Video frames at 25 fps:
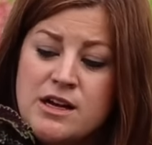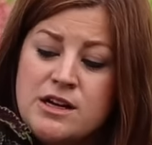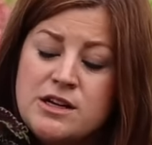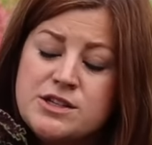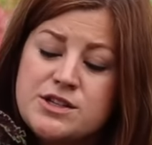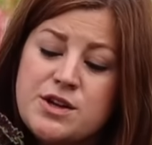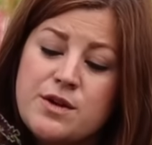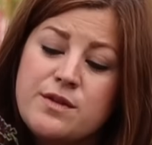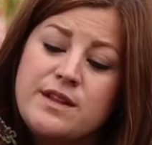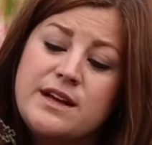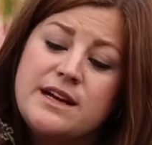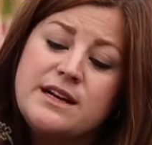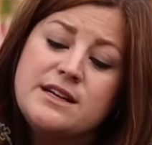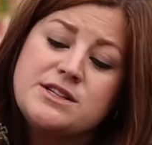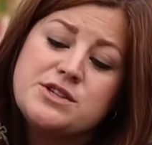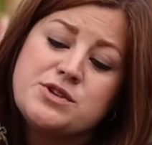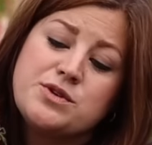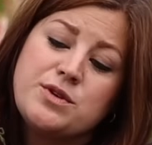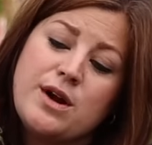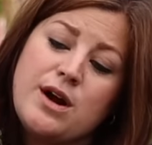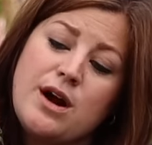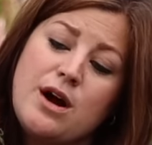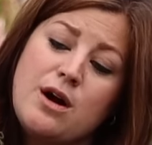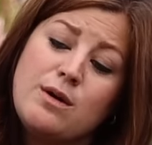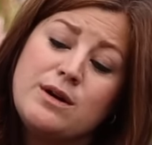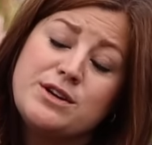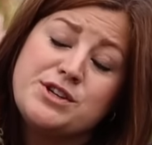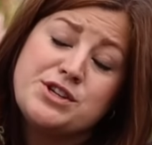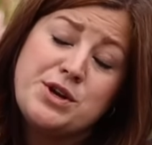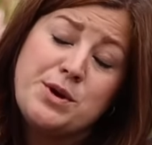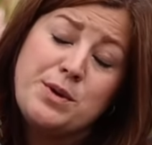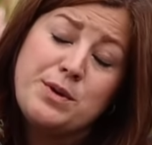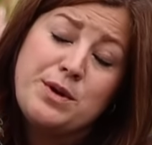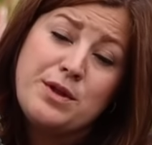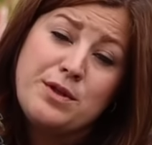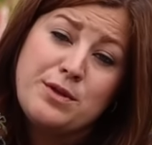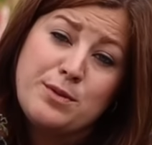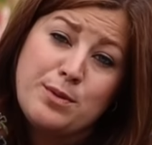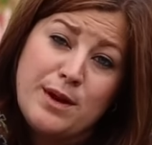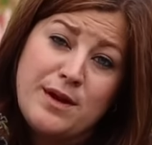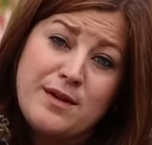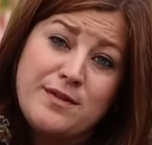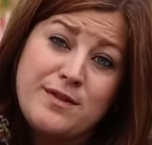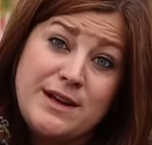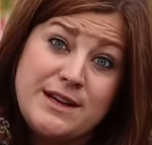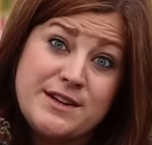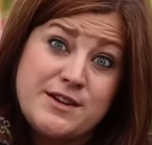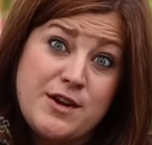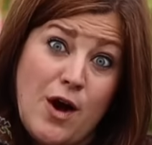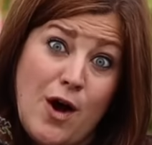So these grow two to three
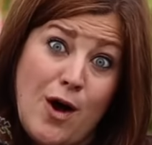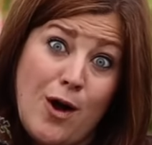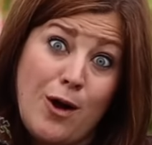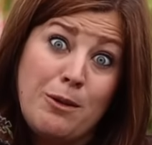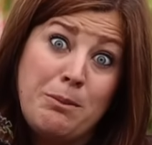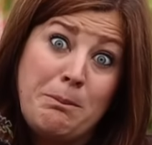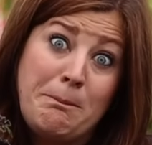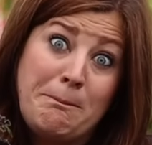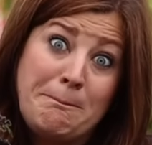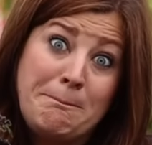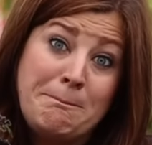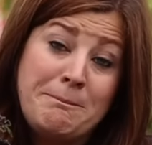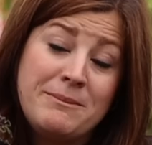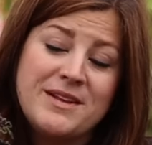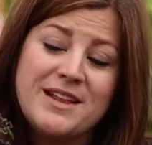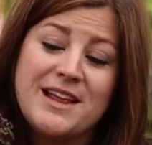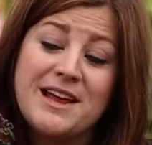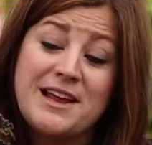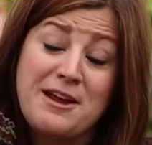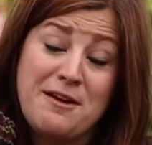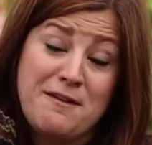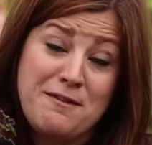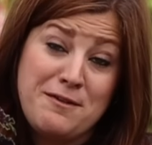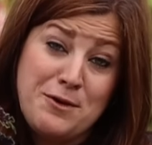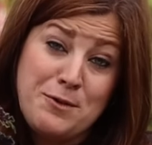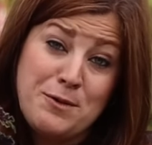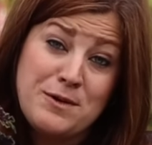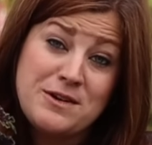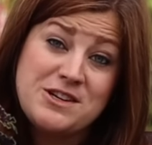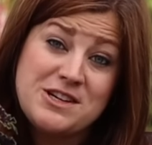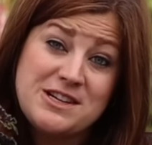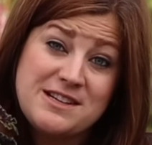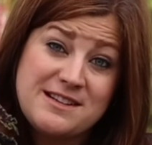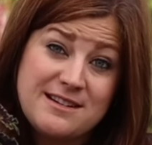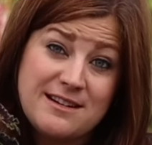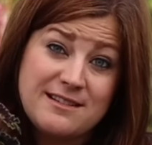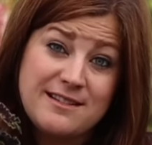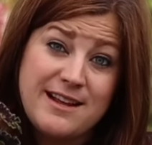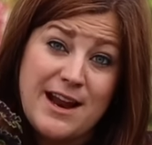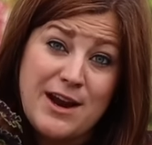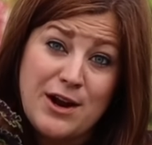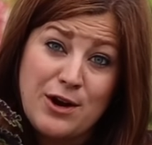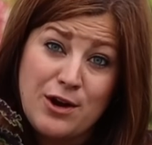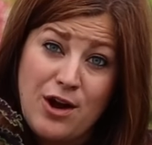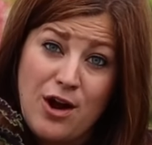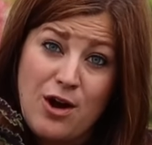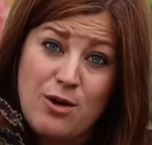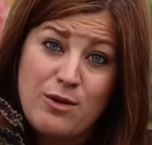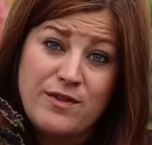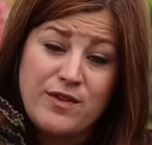feet tall. Like if you were just to let it
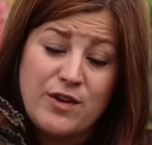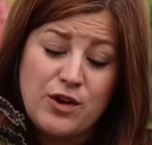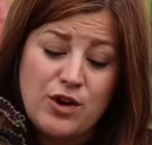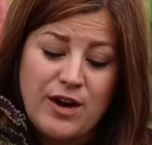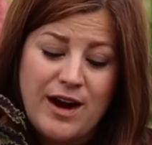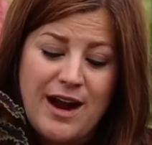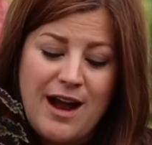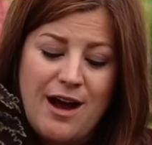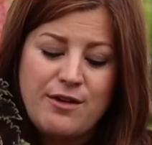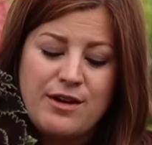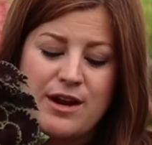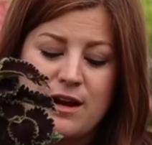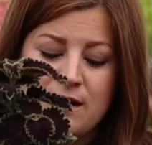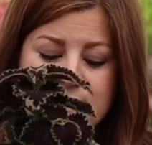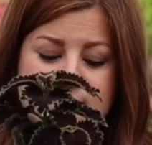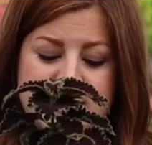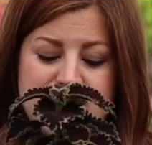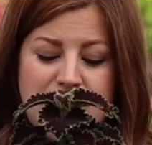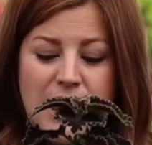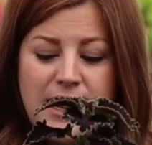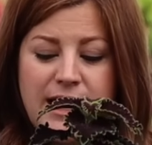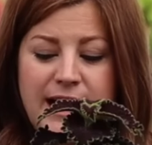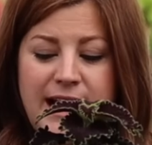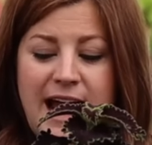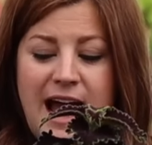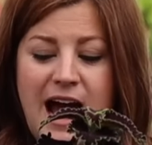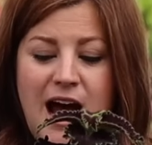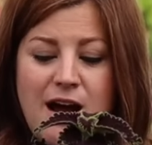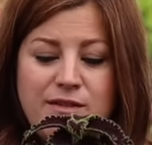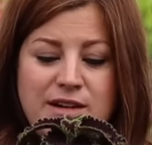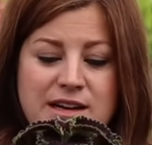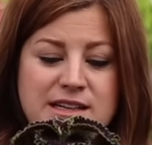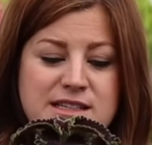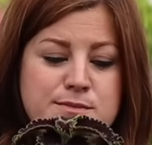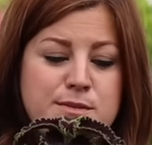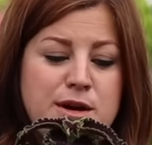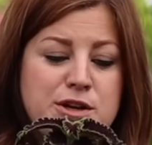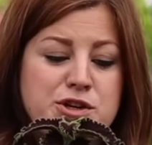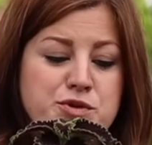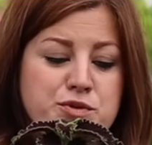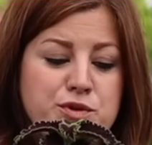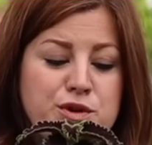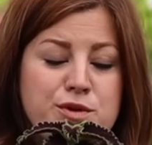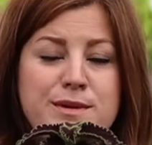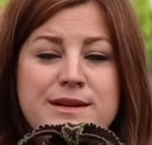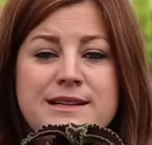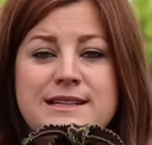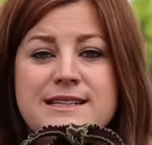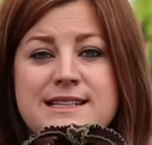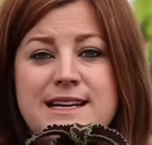go in the ground, now it's not gonna have as much
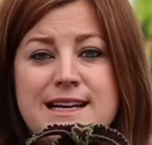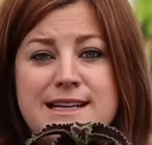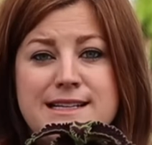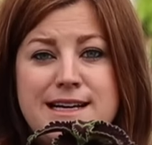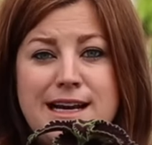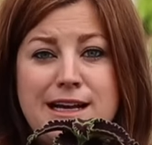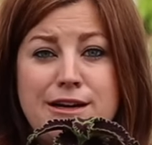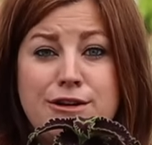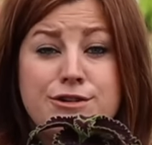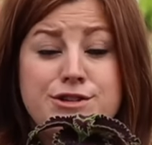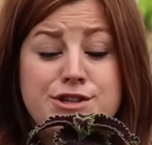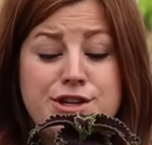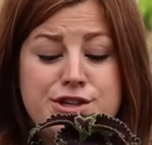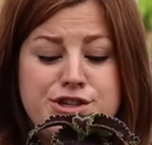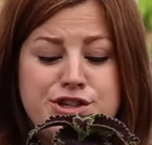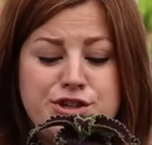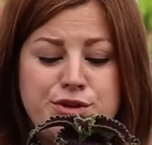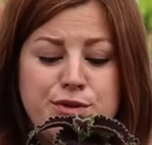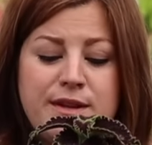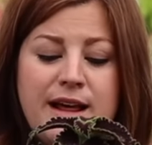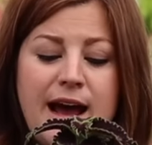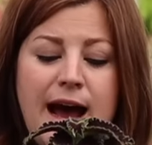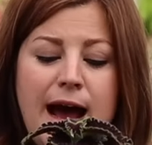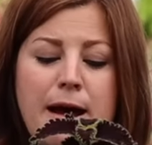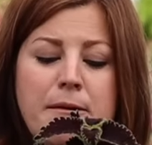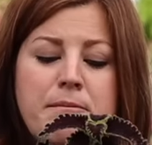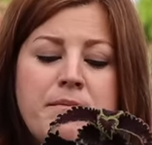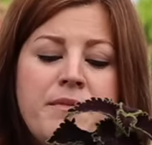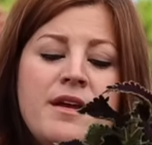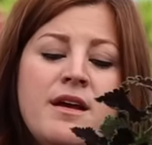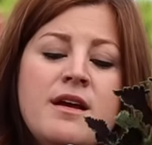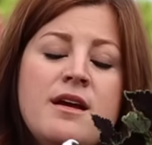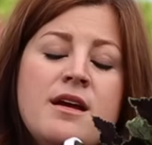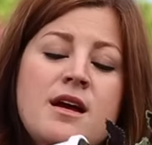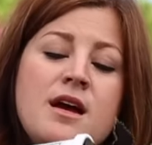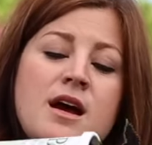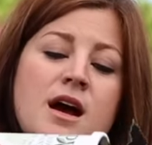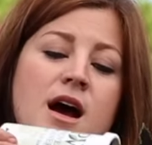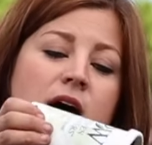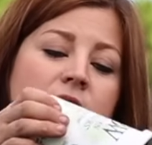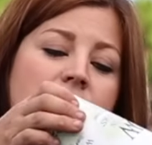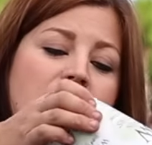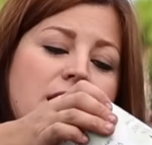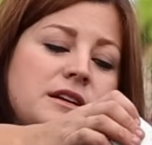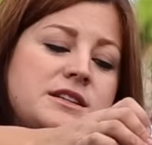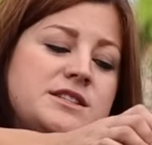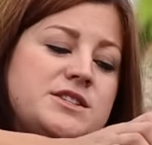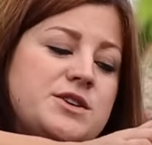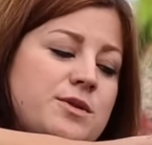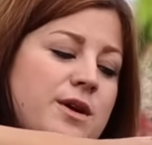room in this container to do that,
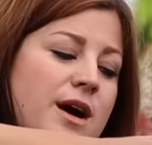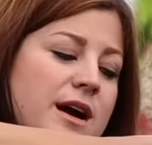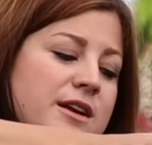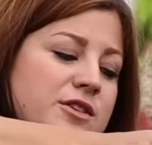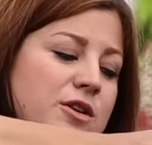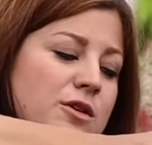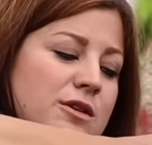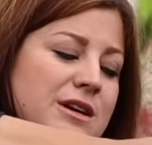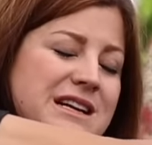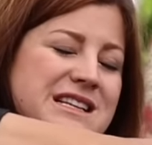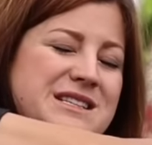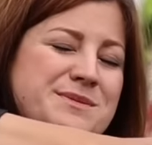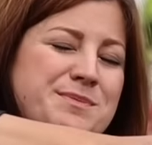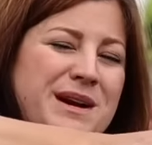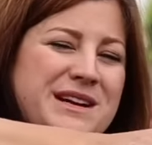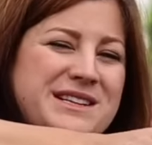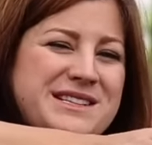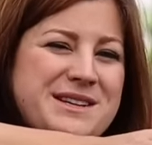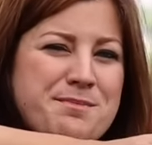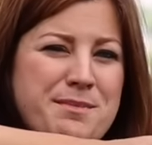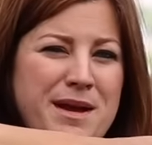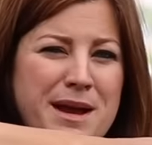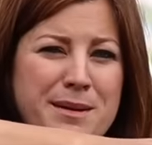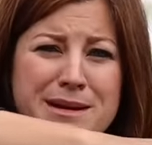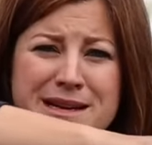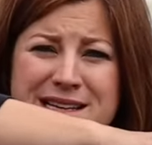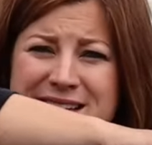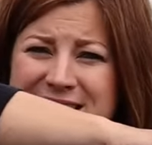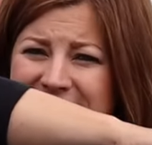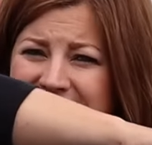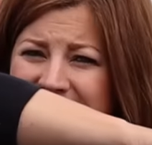uh, so I don't expect it maybe to